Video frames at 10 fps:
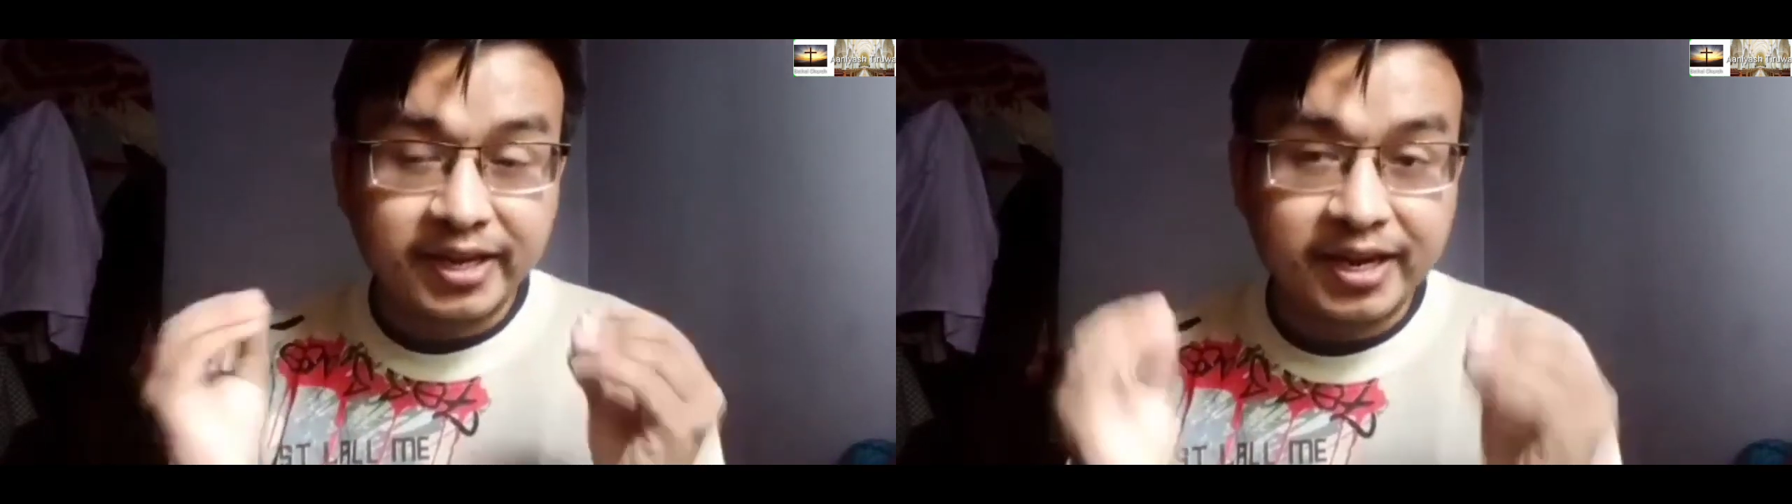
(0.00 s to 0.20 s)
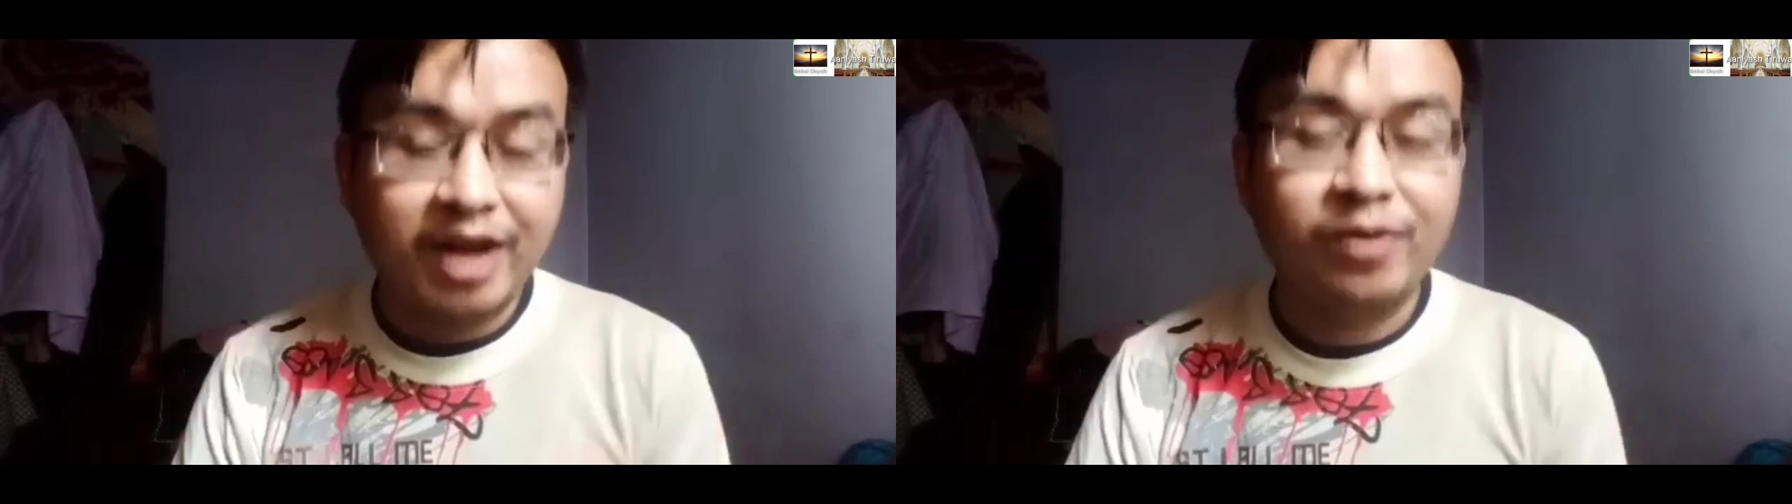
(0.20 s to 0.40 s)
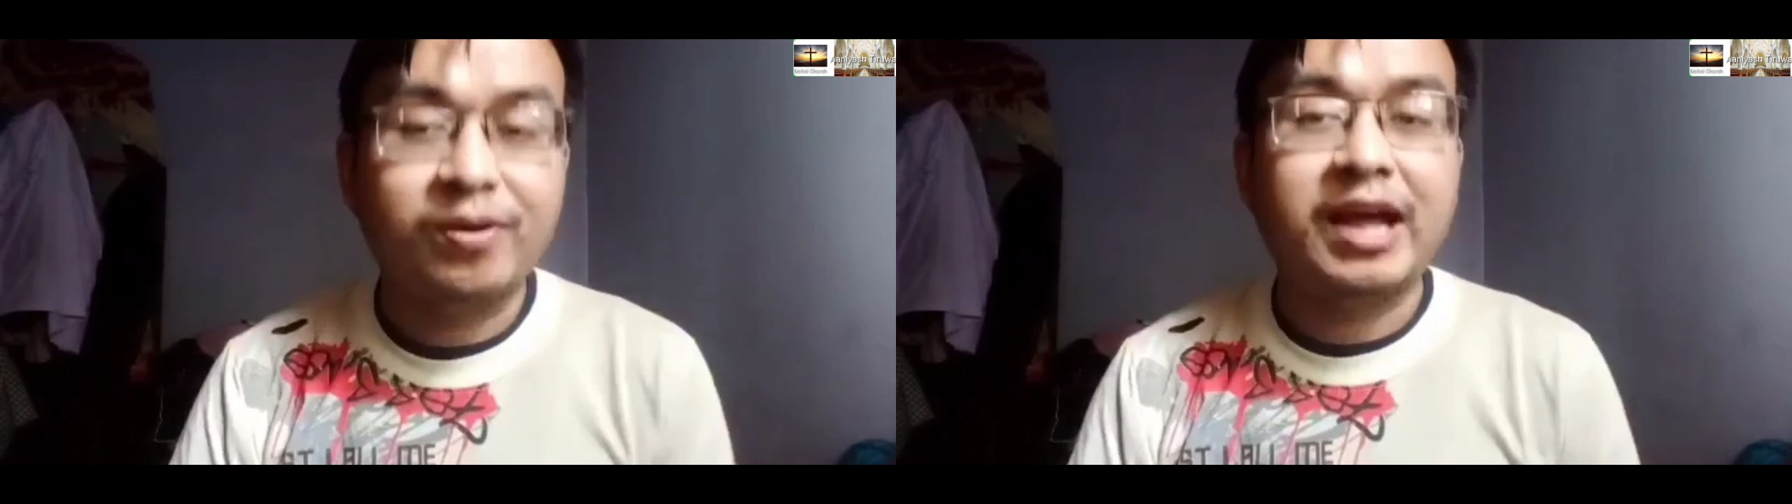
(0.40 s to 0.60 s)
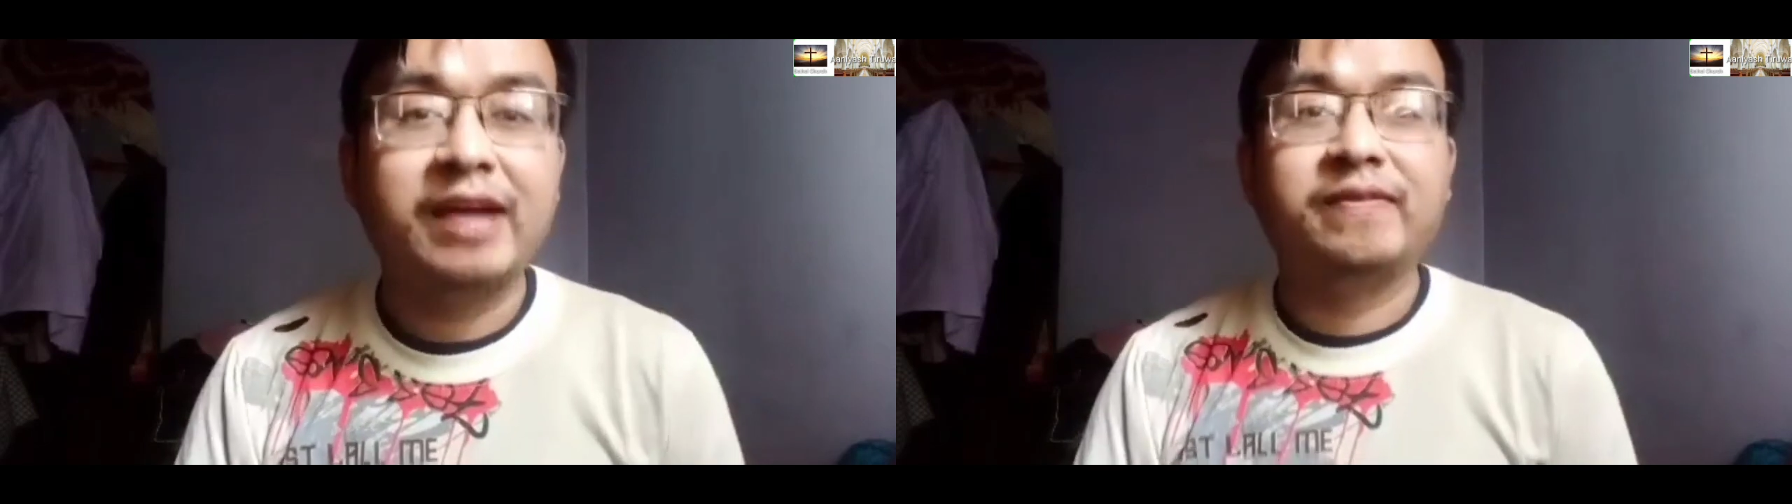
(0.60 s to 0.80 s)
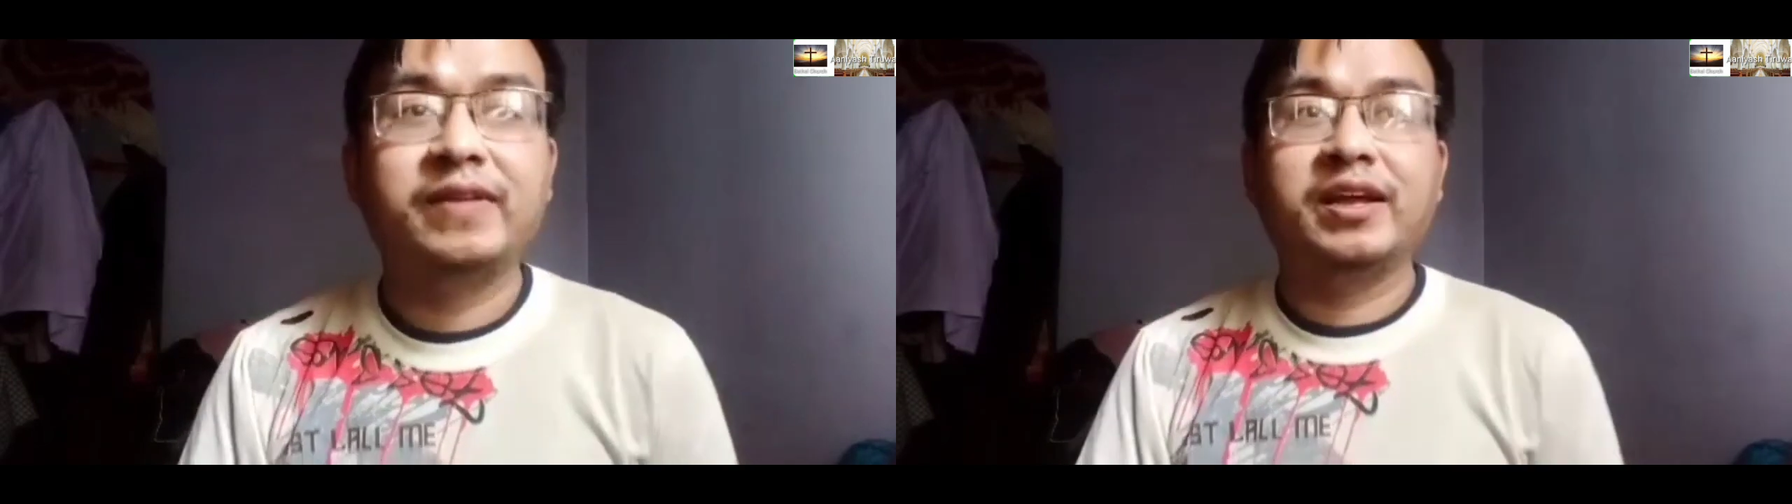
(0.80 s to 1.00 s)
in our
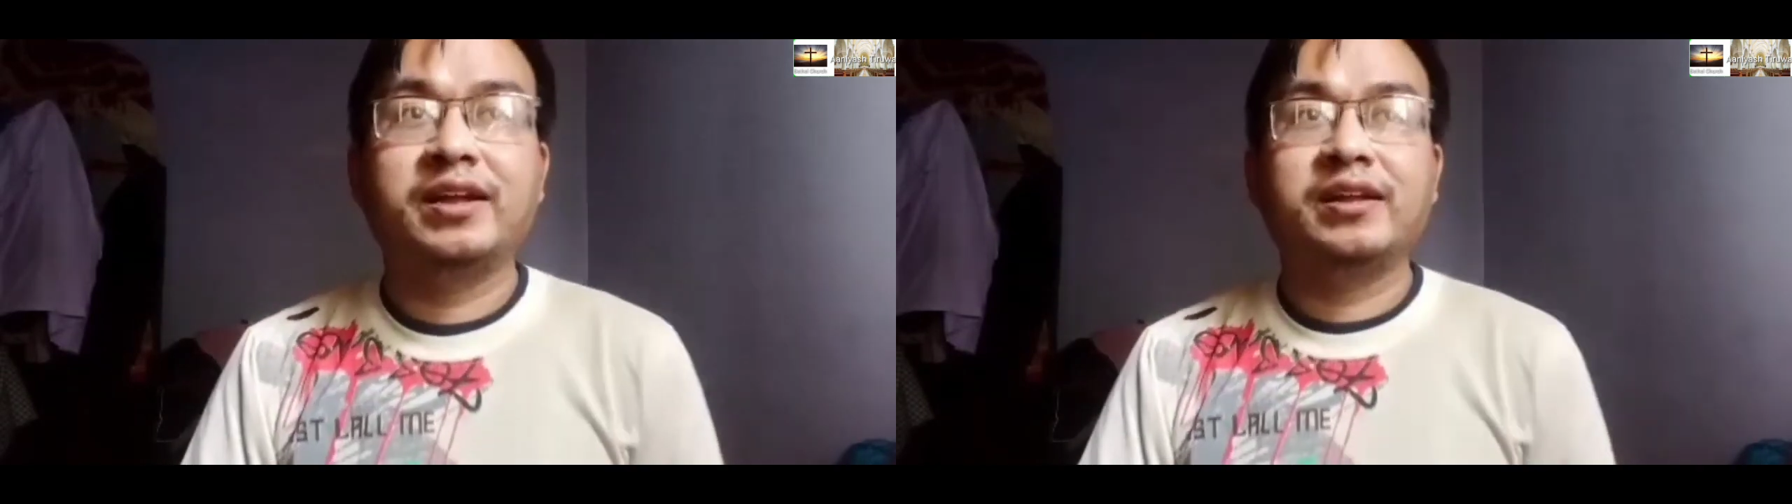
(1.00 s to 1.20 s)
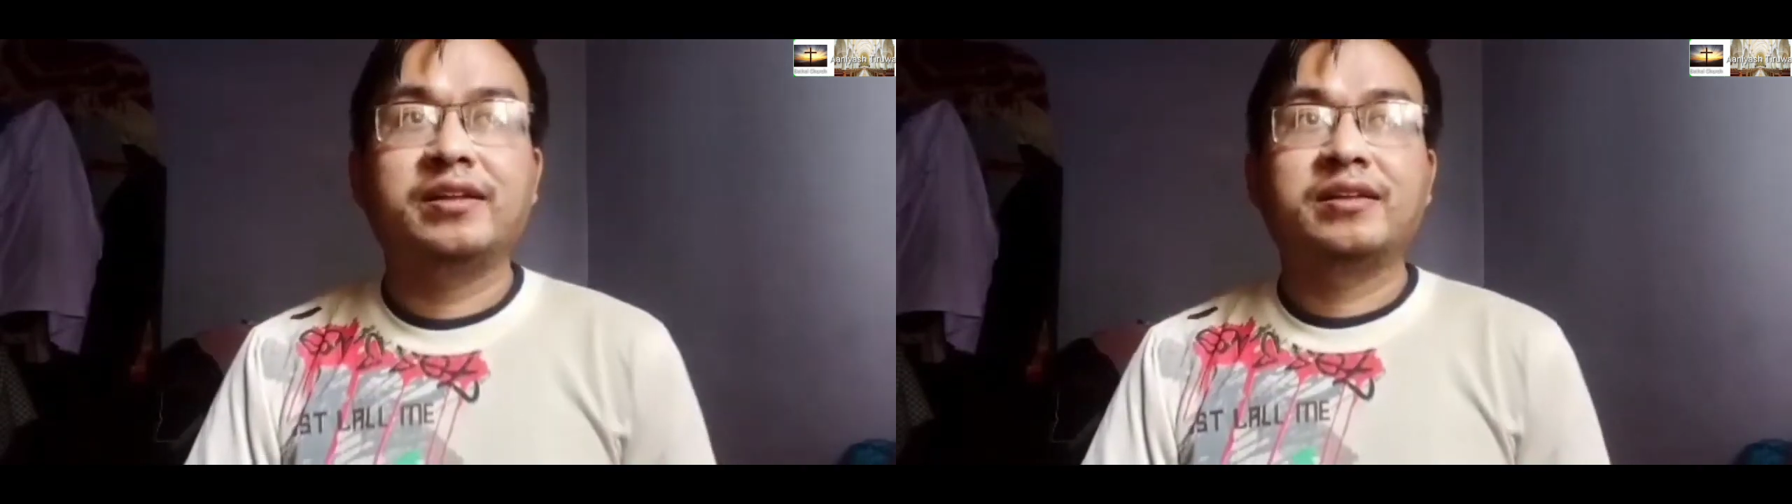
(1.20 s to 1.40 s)
life there